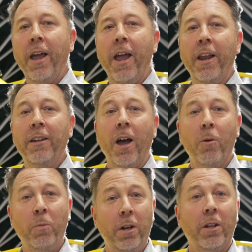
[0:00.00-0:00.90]

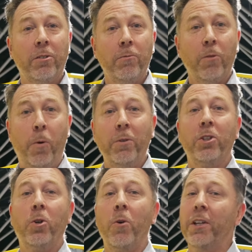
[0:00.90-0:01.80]
and we'd look forward
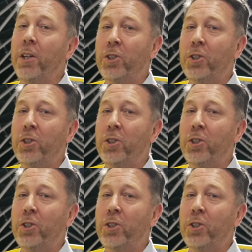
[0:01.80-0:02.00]
to talking to you